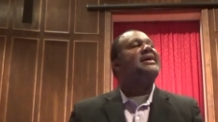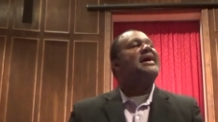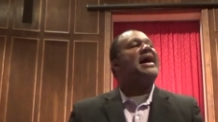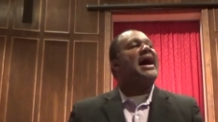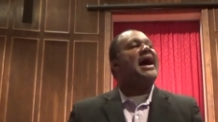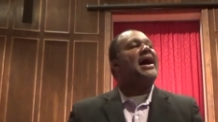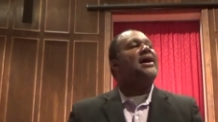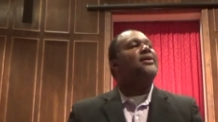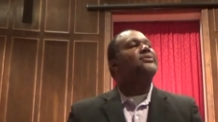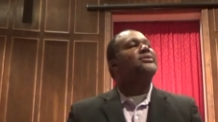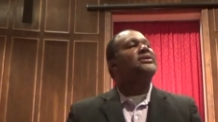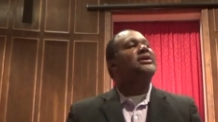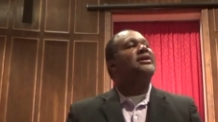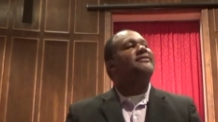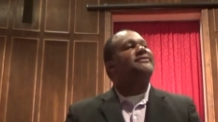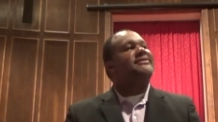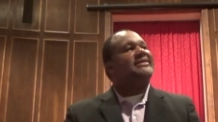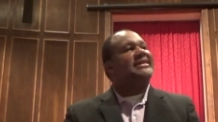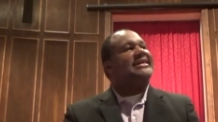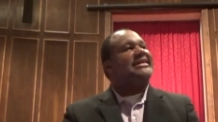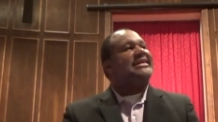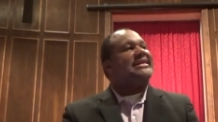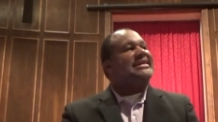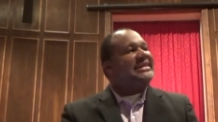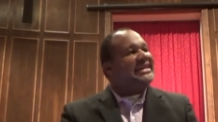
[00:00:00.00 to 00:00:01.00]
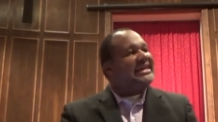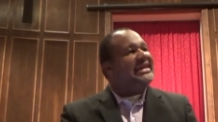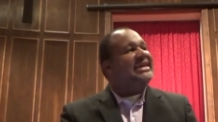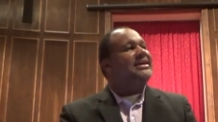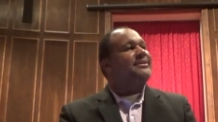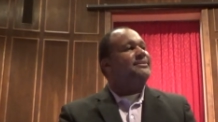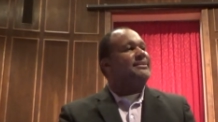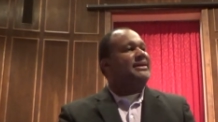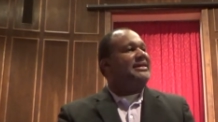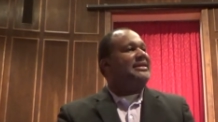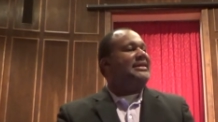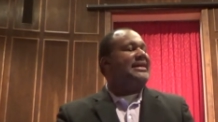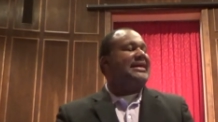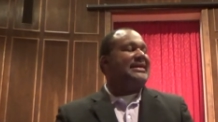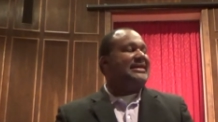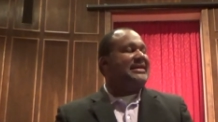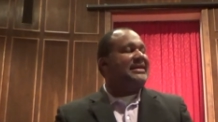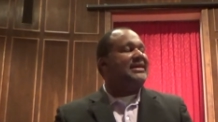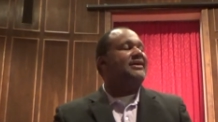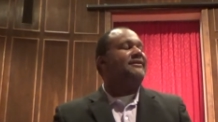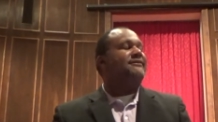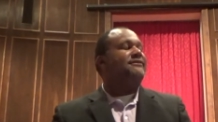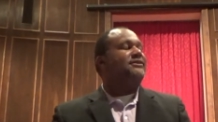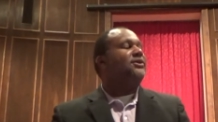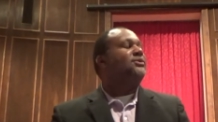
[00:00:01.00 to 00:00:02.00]
out of the demon that
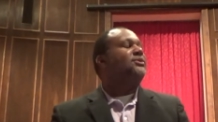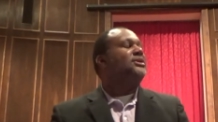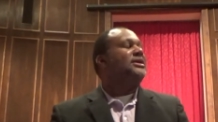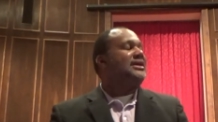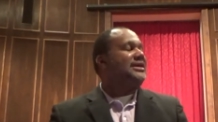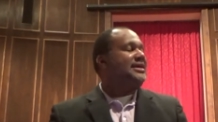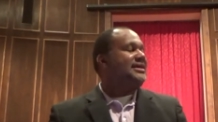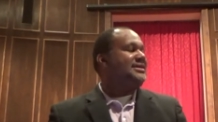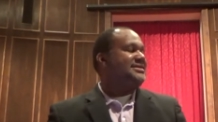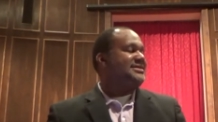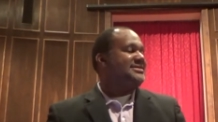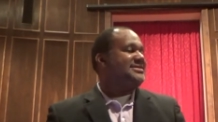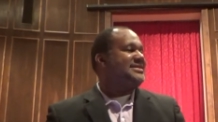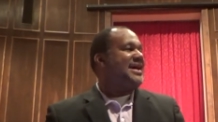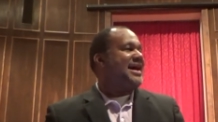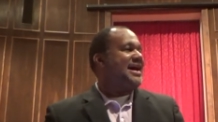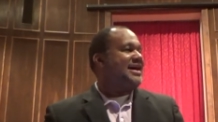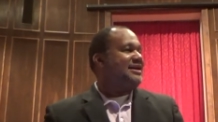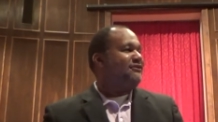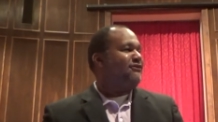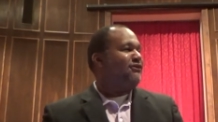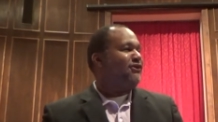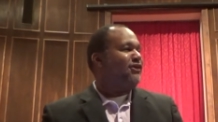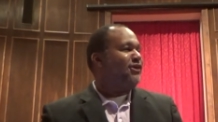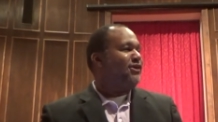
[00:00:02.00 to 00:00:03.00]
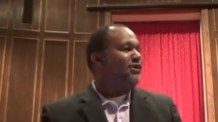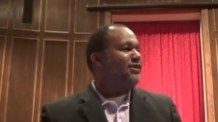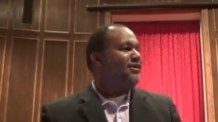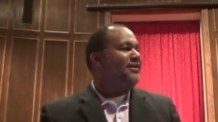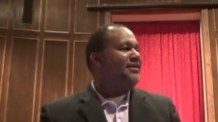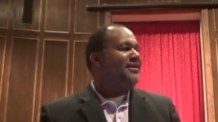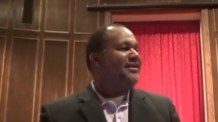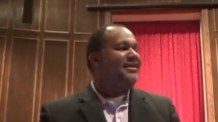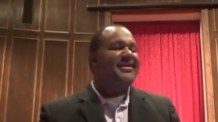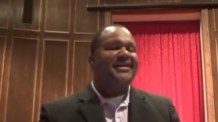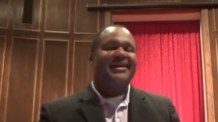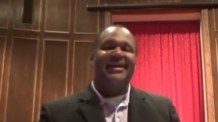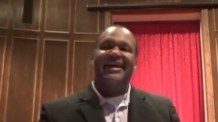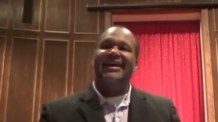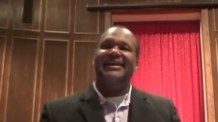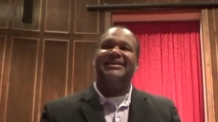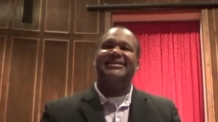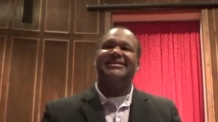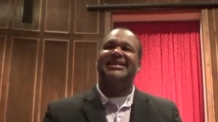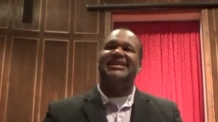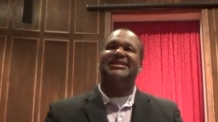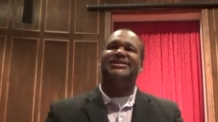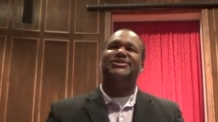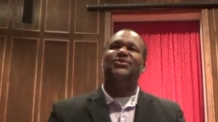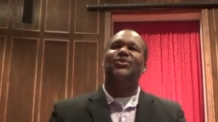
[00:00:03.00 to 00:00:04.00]
lived on the inside of her. And just